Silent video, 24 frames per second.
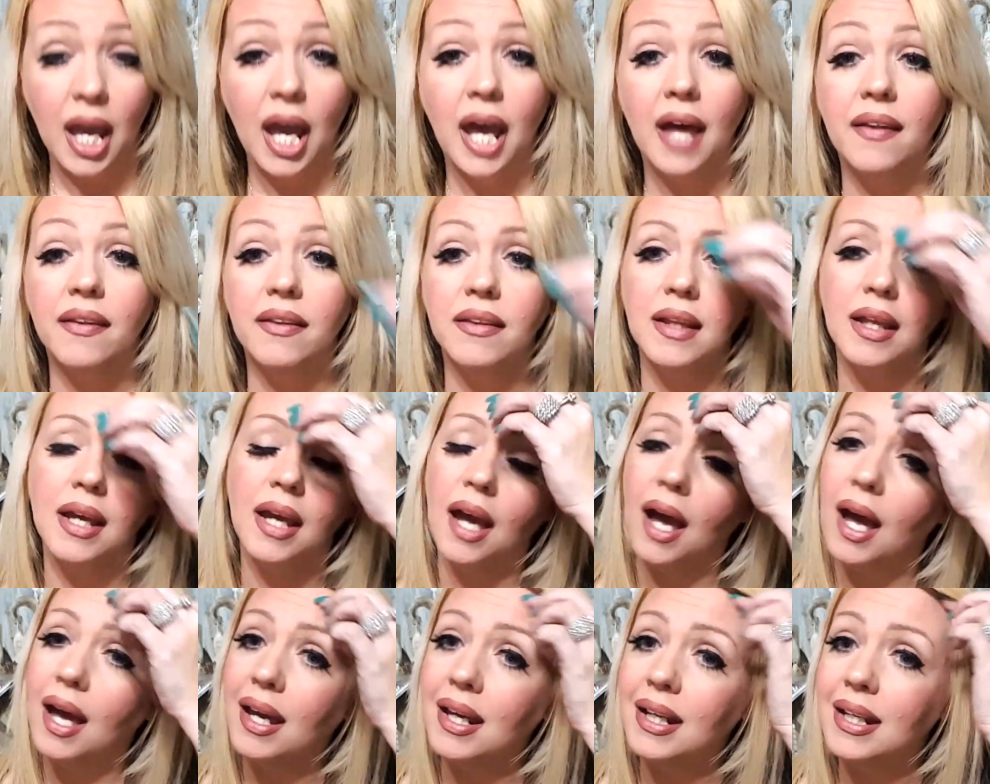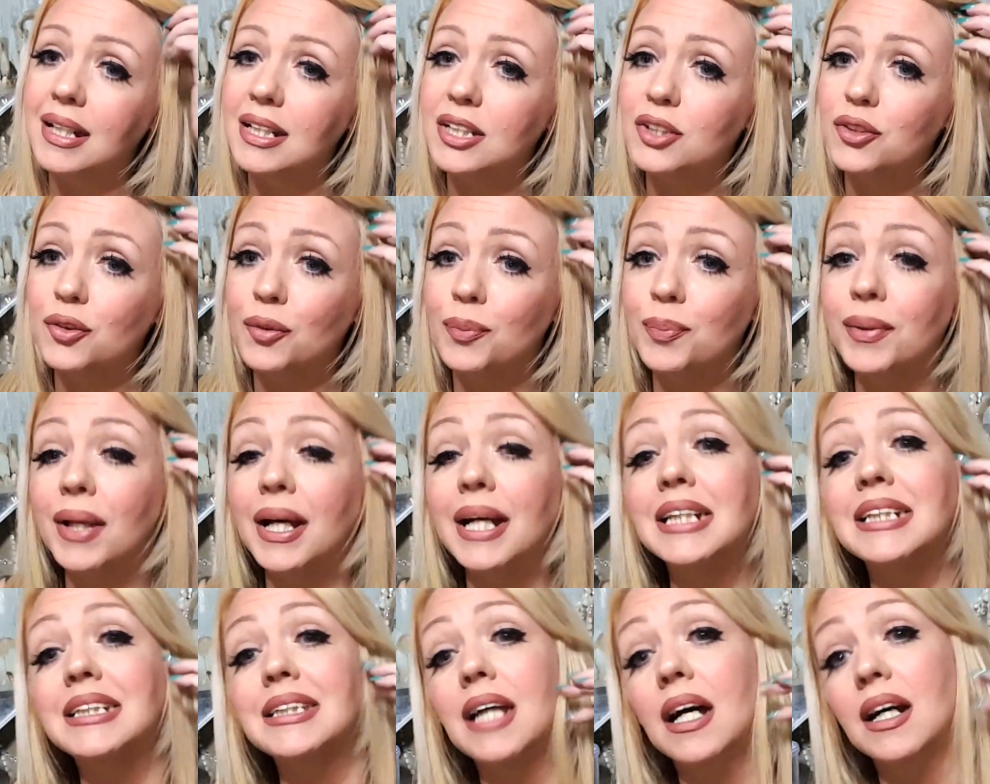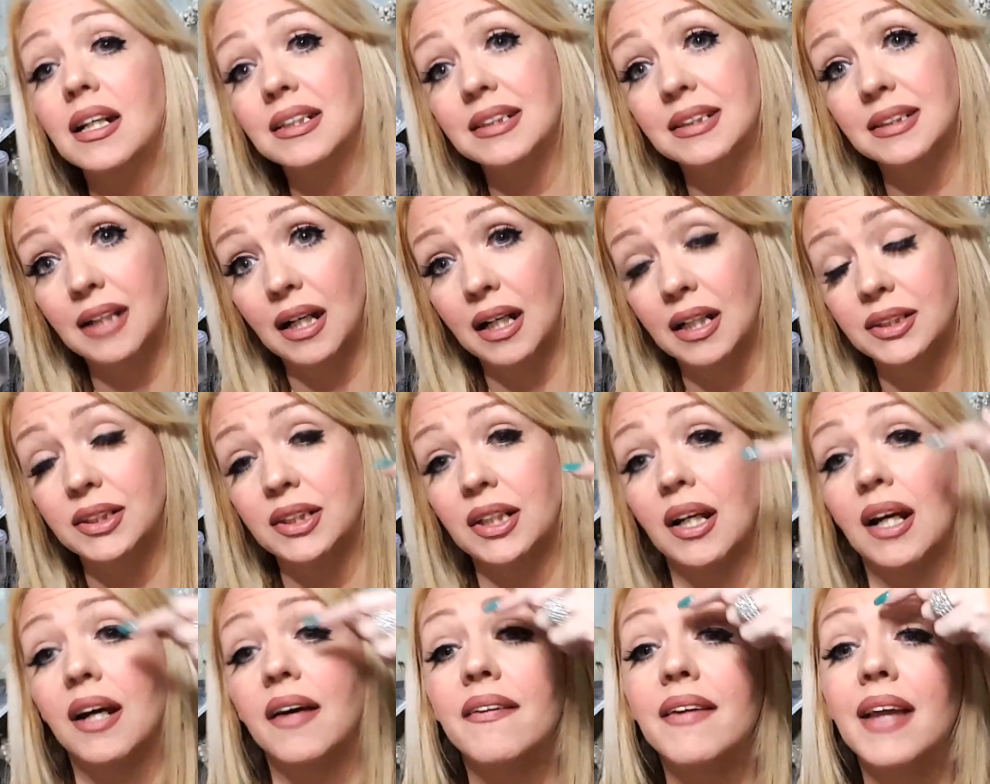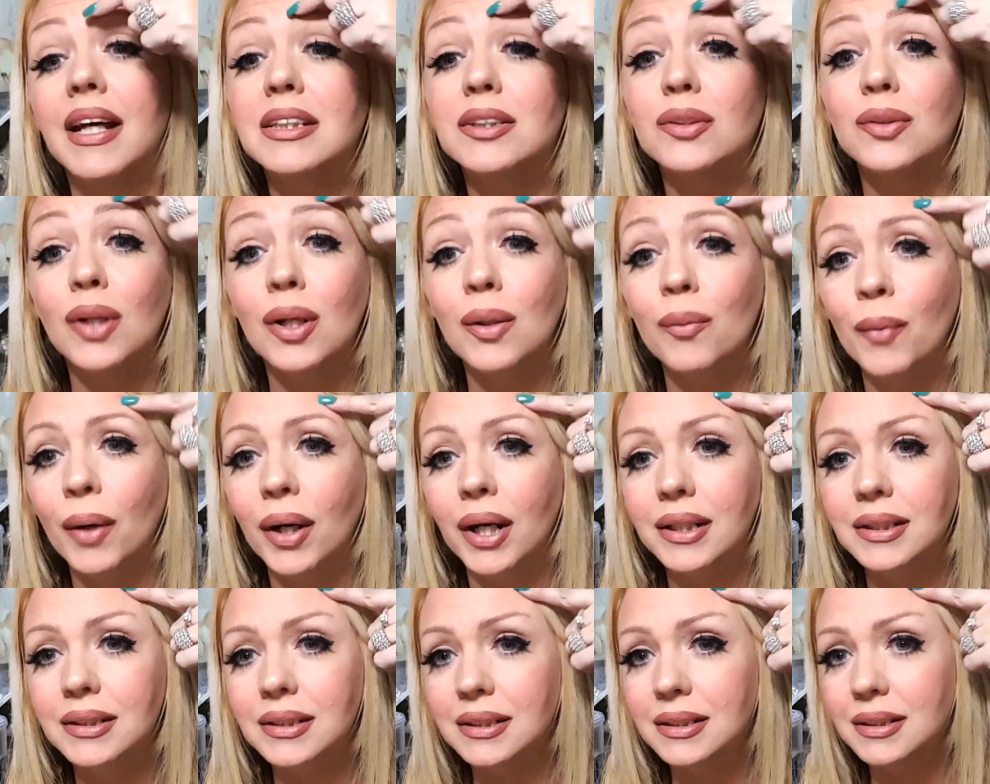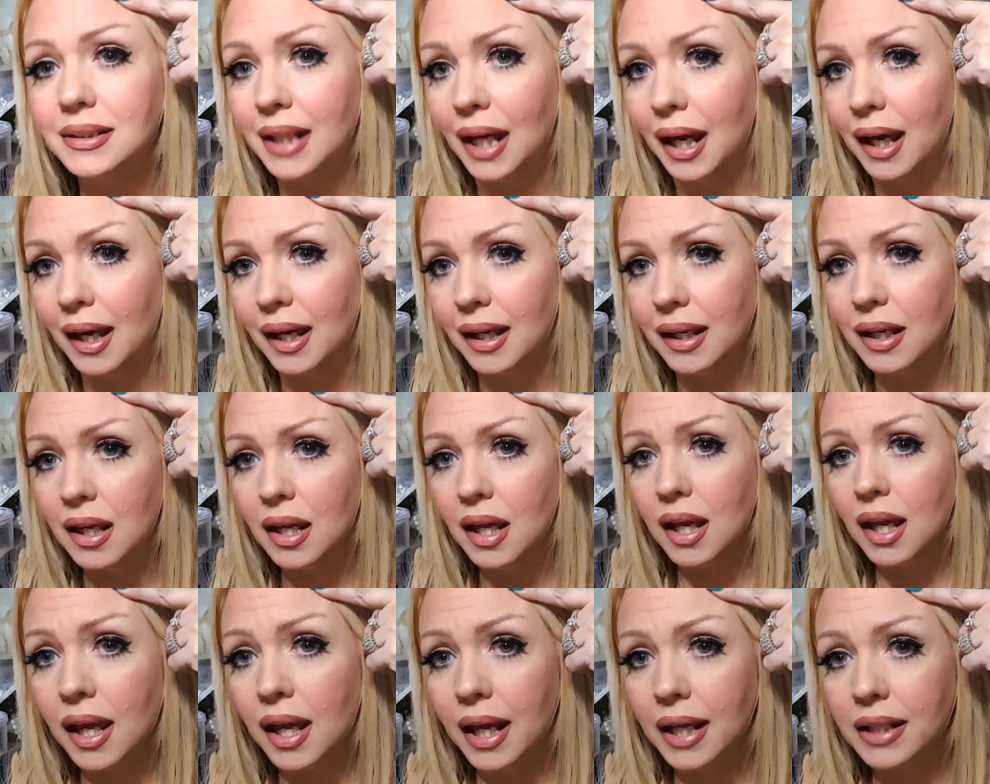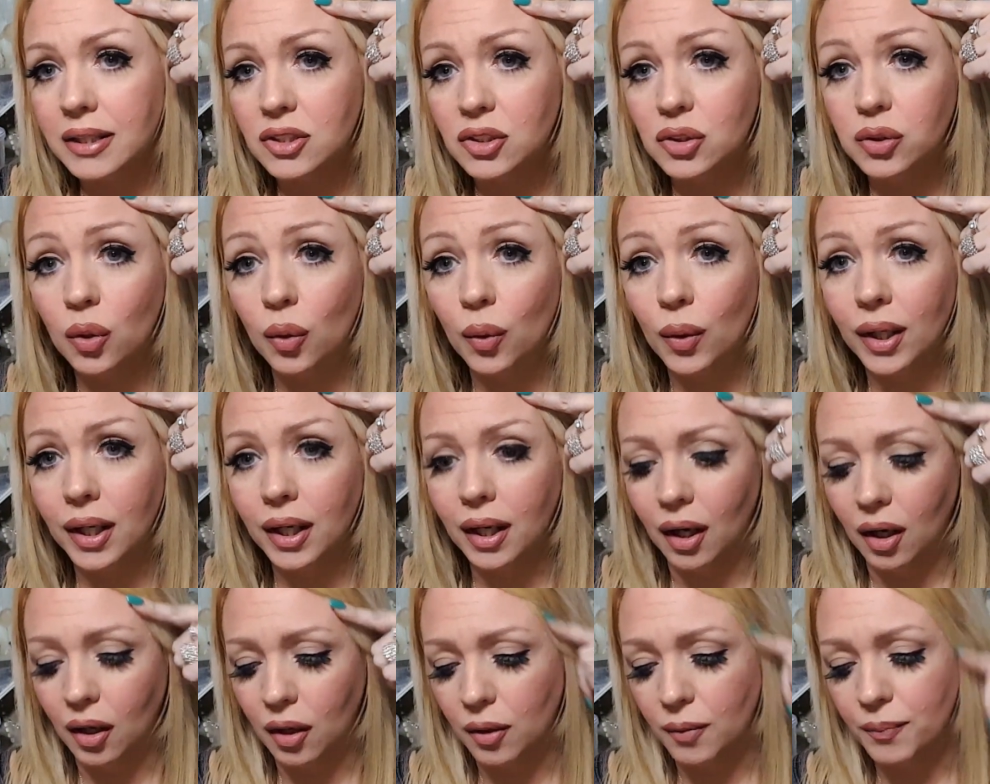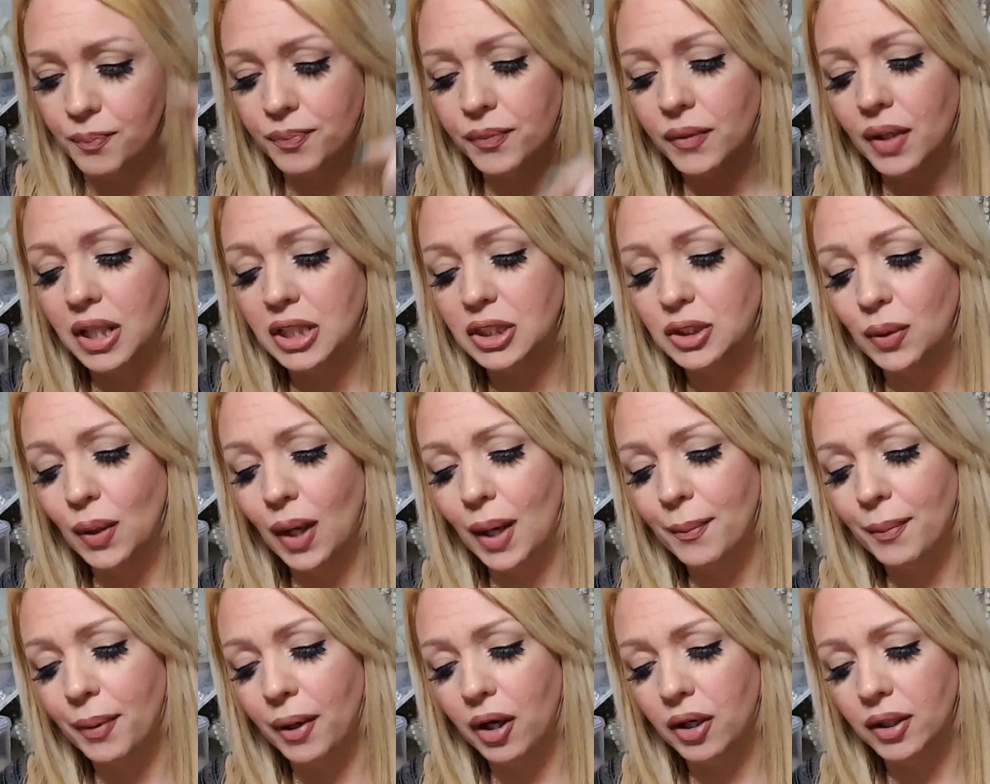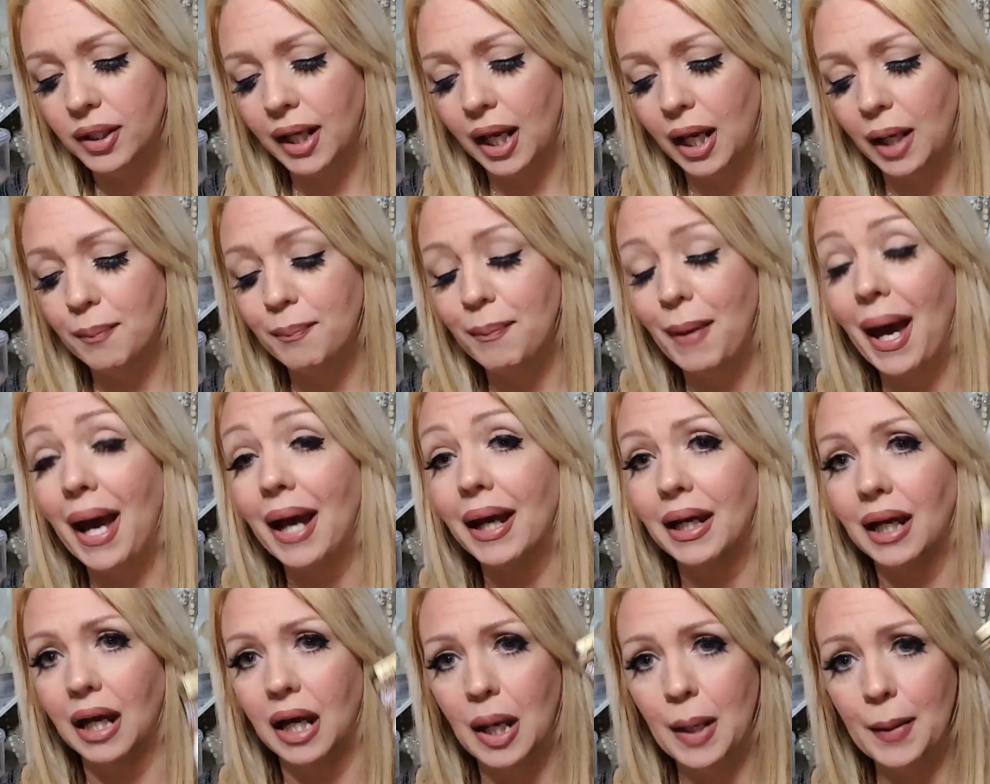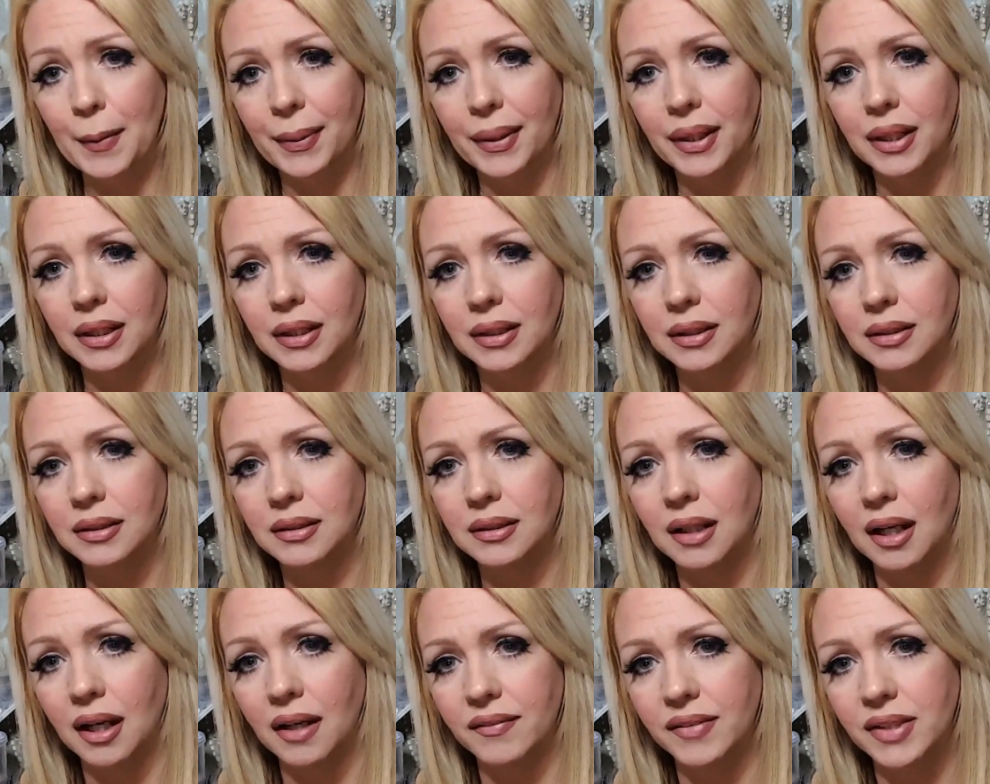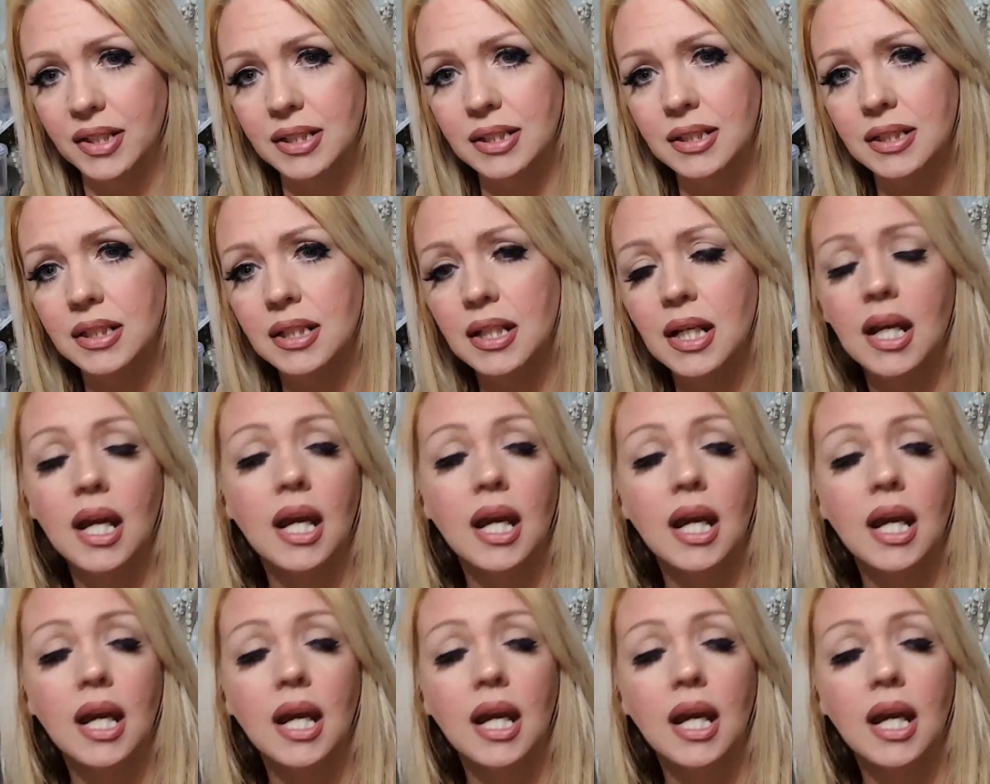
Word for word: And and it's replaced the Anastasia. And that's what I'm wearing today. It's L'Oreal. So I bought a backup of it.